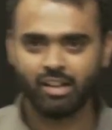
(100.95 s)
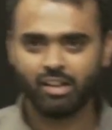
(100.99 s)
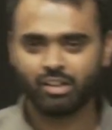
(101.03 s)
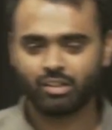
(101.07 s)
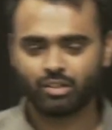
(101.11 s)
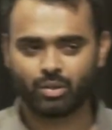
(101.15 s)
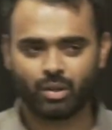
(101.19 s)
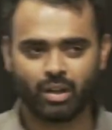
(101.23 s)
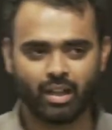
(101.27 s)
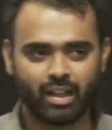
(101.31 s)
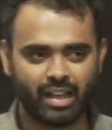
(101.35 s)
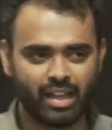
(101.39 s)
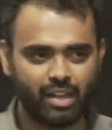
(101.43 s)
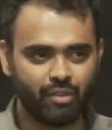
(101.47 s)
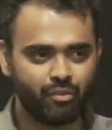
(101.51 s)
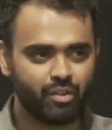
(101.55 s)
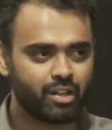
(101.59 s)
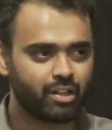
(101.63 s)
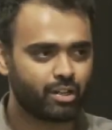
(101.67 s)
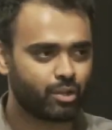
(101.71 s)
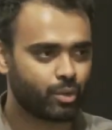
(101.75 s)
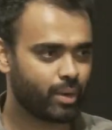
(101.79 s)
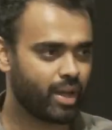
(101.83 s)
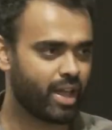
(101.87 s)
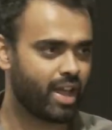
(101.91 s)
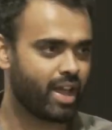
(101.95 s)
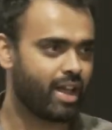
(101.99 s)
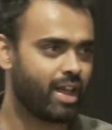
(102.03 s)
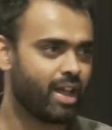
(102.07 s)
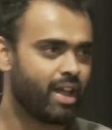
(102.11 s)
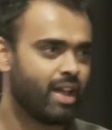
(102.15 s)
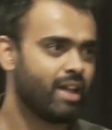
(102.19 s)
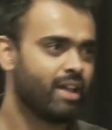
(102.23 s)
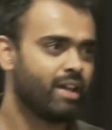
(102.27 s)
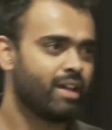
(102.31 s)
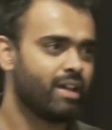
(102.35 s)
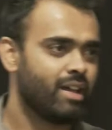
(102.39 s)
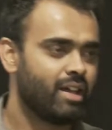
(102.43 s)
So like even today,
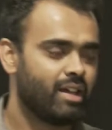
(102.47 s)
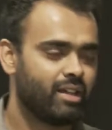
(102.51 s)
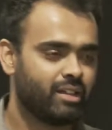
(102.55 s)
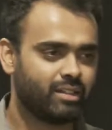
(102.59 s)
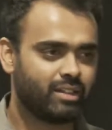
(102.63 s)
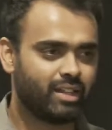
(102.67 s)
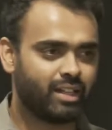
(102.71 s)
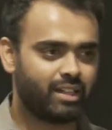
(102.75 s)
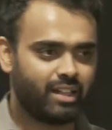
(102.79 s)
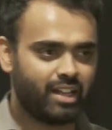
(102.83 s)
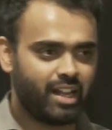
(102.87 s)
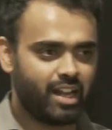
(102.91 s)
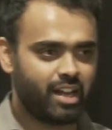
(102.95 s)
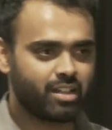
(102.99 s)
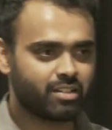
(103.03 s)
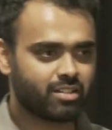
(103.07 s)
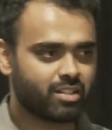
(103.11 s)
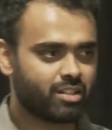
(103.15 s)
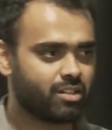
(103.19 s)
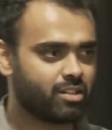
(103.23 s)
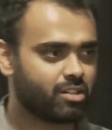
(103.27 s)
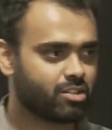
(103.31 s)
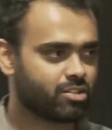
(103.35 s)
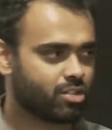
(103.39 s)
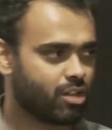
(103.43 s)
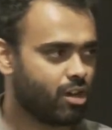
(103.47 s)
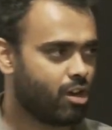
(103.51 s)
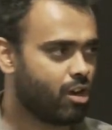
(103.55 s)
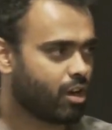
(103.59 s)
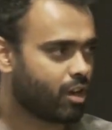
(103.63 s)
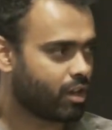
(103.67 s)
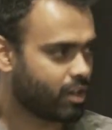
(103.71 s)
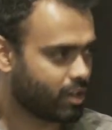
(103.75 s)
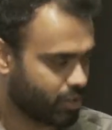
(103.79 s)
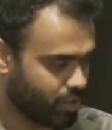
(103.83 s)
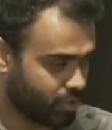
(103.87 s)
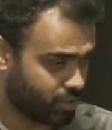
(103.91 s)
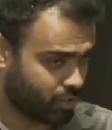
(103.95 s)
the data centers
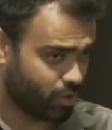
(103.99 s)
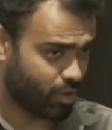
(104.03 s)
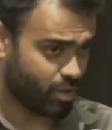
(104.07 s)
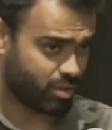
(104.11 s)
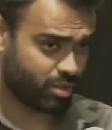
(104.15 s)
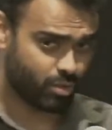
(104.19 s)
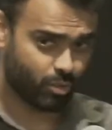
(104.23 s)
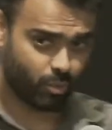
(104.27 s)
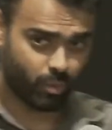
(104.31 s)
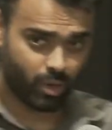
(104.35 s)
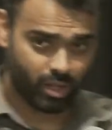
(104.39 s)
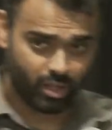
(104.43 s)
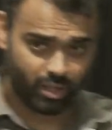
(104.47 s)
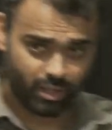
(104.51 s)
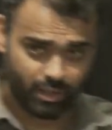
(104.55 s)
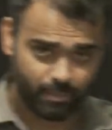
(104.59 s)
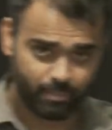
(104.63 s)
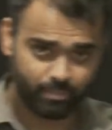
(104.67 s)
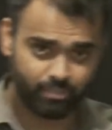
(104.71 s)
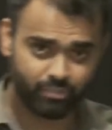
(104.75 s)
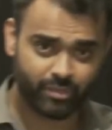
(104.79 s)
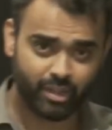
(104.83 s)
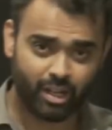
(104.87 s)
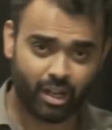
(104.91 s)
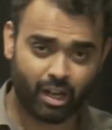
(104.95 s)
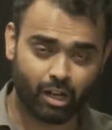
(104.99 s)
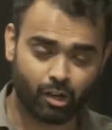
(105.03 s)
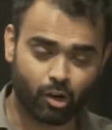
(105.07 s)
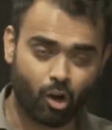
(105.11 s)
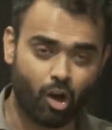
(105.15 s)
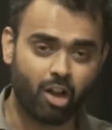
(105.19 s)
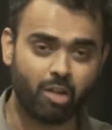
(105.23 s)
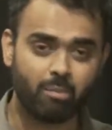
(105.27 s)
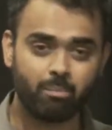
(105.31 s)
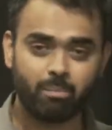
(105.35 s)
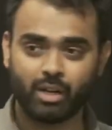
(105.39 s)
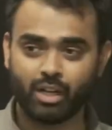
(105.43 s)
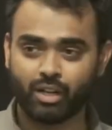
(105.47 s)
across the world are
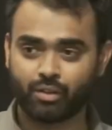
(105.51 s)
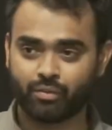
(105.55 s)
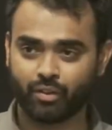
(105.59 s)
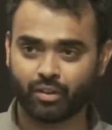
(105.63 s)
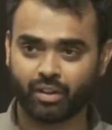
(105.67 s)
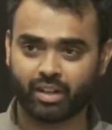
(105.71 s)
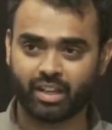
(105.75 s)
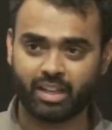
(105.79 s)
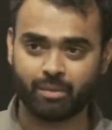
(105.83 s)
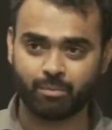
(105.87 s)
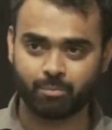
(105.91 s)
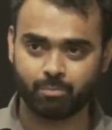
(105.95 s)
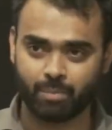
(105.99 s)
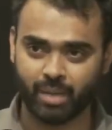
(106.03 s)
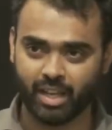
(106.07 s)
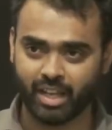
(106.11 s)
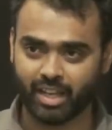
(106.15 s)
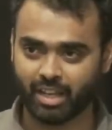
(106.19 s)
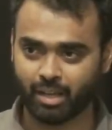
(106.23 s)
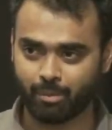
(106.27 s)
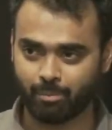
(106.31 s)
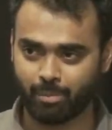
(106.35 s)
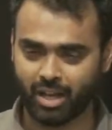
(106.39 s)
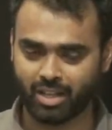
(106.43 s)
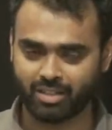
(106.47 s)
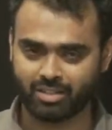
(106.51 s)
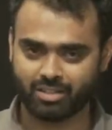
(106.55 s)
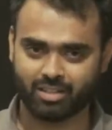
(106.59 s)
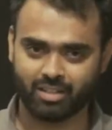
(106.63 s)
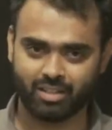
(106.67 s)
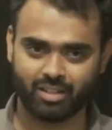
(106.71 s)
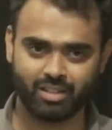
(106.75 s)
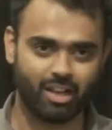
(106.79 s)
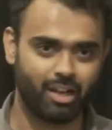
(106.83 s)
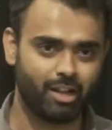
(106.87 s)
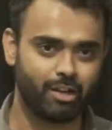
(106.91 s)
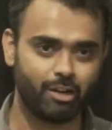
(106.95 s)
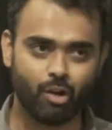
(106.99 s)
all built for peak
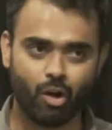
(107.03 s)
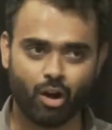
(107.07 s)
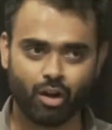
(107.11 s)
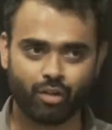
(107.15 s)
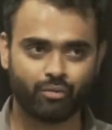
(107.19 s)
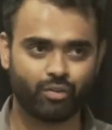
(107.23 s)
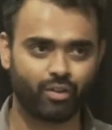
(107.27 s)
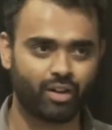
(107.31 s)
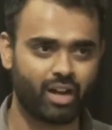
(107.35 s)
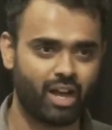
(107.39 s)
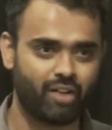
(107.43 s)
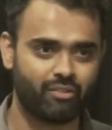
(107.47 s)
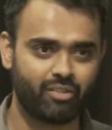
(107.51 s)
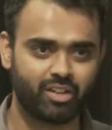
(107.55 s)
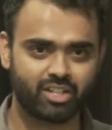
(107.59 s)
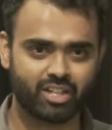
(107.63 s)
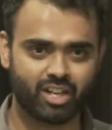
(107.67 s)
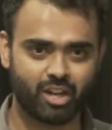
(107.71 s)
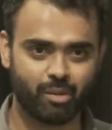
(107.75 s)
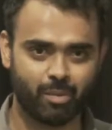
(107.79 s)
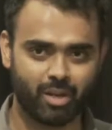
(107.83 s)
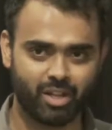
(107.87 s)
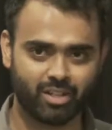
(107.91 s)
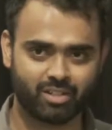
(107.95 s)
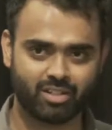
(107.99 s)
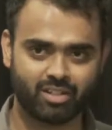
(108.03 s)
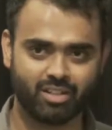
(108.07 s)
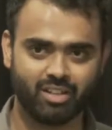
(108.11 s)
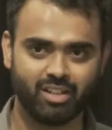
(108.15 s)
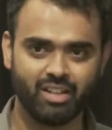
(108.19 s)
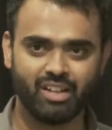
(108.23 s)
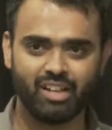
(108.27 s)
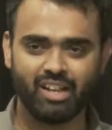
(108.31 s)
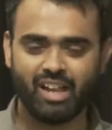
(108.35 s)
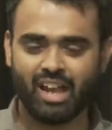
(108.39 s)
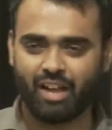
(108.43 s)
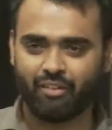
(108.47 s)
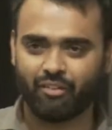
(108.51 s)
capacity and not for average capacity.
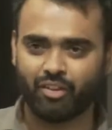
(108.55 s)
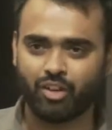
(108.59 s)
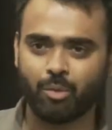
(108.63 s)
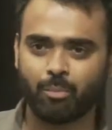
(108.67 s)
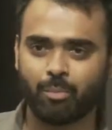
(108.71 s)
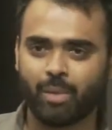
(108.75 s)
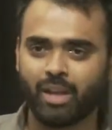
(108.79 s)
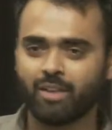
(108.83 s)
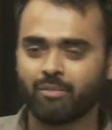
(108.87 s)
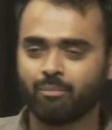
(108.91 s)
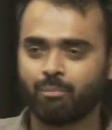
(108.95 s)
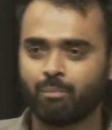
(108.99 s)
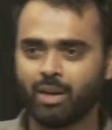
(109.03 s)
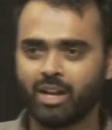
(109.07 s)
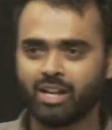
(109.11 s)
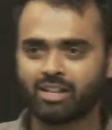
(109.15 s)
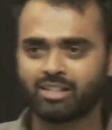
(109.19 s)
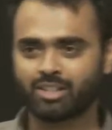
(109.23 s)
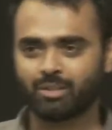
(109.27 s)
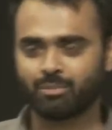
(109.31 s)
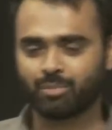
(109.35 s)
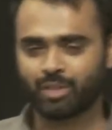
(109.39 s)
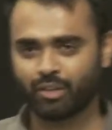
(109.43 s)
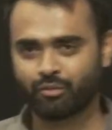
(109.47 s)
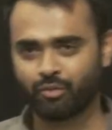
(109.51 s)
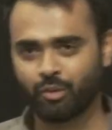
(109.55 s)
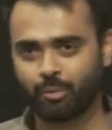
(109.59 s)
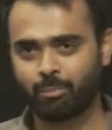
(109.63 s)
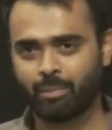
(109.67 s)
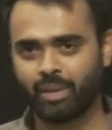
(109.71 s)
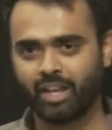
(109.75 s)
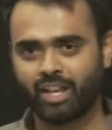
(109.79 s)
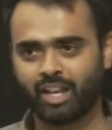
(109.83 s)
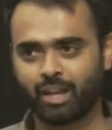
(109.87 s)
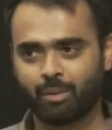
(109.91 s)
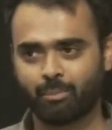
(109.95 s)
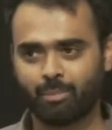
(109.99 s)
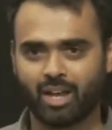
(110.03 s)
And when you build something for
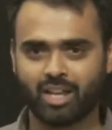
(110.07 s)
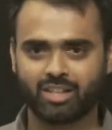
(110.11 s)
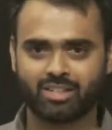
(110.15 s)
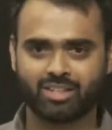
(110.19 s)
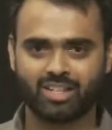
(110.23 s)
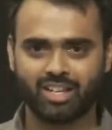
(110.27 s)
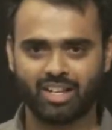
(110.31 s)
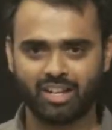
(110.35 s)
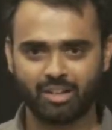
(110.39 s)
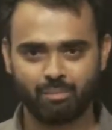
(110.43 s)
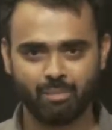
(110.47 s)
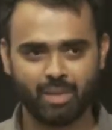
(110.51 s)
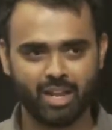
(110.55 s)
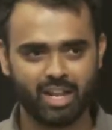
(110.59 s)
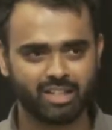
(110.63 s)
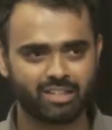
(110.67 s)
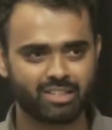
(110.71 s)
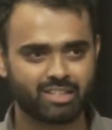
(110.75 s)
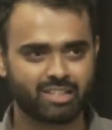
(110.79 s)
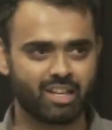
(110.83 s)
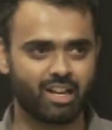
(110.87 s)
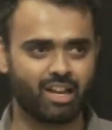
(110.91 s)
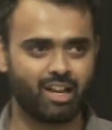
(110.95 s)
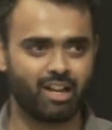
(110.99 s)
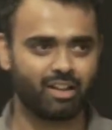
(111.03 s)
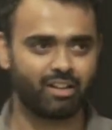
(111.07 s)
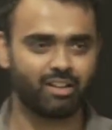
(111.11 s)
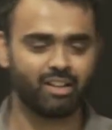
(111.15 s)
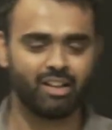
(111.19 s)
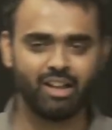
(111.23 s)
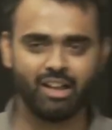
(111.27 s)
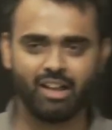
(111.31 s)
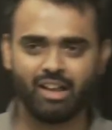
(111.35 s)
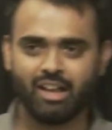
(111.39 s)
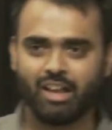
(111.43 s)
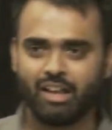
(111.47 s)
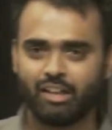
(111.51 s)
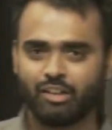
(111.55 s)
peak capacity, it means that
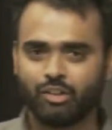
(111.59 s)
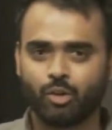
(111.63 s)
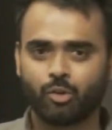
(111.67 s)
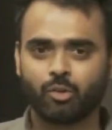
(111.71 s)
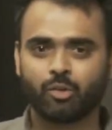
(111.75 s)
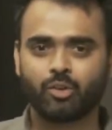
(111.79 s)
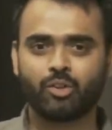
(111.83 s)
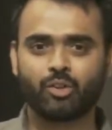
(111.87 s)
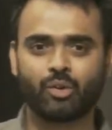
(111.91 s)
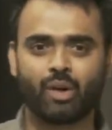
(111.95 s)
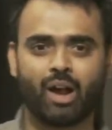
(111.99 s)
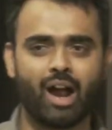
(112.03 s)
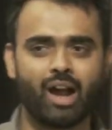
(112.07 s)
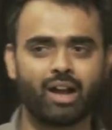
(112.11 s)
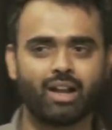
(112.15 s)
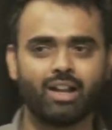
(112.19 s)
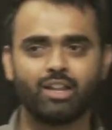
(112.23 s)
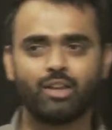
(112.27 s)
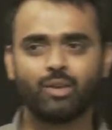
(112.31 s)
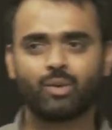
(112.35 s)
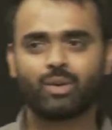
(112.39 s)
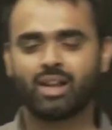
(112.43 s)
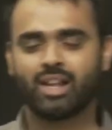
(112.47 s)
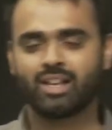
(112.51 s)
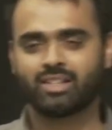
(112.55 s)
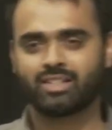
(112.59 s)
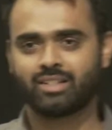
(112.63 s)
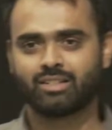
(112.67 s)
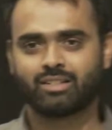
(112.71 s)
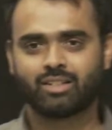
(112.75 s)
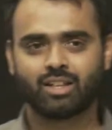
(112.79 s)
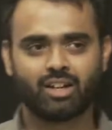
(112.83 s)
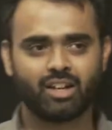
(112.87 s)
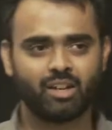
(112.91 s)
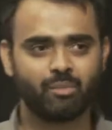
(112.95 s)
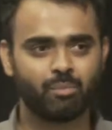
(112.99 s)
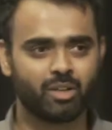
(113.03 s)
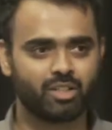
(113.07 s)
you're hardly utilizing
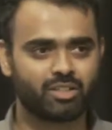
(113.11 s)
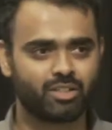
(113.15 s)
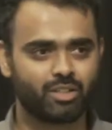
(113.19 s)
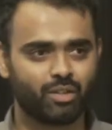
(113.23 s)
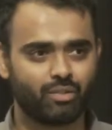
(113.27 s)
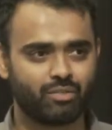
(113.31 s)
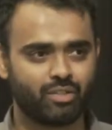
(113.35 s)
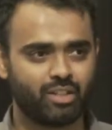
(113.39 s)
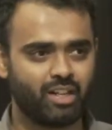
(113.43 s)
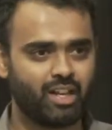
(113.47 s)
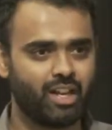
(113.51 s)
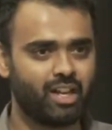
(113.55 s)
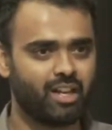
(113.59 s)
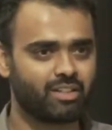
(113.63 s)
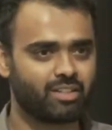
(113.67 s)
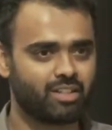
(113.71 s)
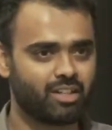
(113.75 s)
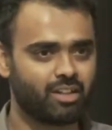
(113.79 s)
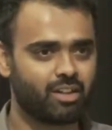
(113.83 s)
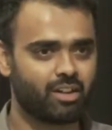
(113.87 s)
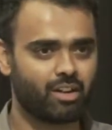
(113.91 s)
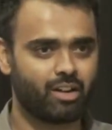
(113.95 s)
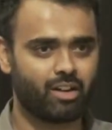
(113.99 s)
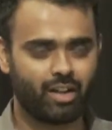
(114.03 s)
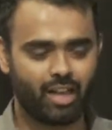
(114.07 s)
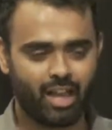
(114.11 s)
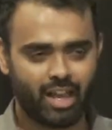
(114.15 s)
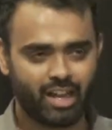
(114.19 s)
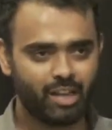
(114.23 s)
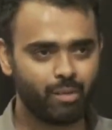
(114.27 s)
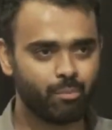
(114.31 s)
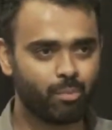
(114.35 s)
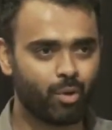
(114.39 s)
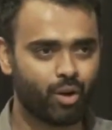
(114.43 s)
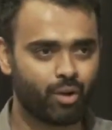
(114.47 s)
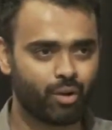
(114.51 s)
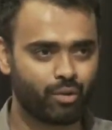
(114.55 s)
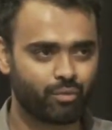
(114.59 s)
30% of the data center at any
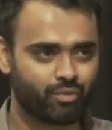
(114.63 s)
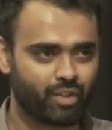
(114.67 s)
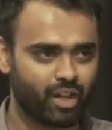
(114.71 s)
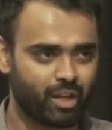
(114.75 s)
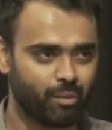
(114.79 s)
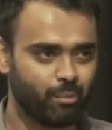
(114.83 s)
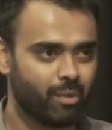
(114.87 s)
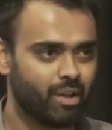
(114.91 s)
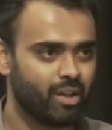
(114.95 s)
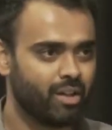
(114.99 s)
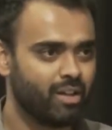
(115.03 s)
point of time.